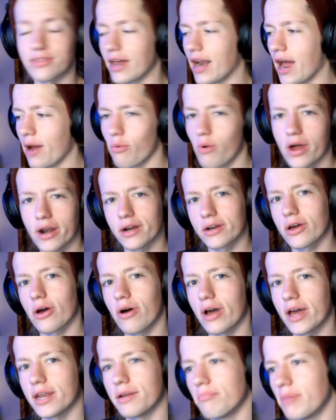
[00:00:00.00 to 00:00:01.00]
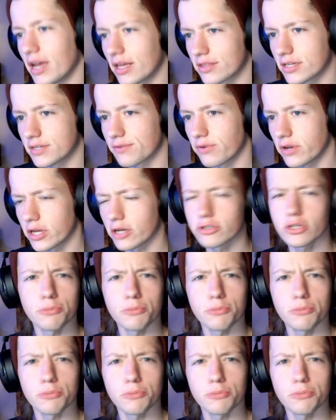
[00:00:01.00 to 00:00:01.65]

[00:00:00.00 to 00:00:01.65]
that I wanted to go ahead and make this video.